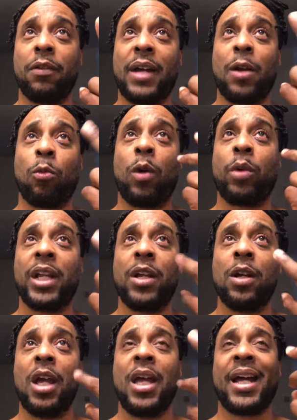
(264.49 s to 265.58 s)
got to want what he,
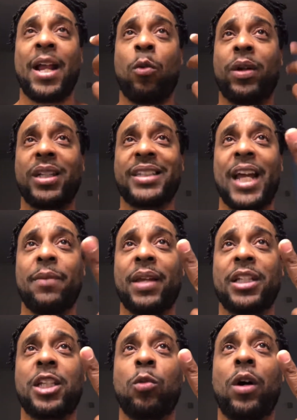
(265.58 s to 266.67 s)
got to want the same things
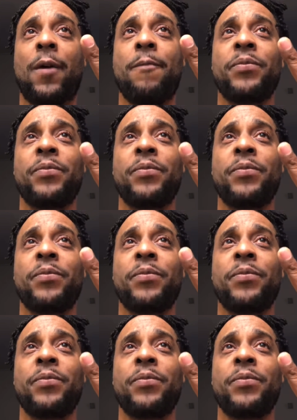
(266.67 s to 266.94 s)
you want.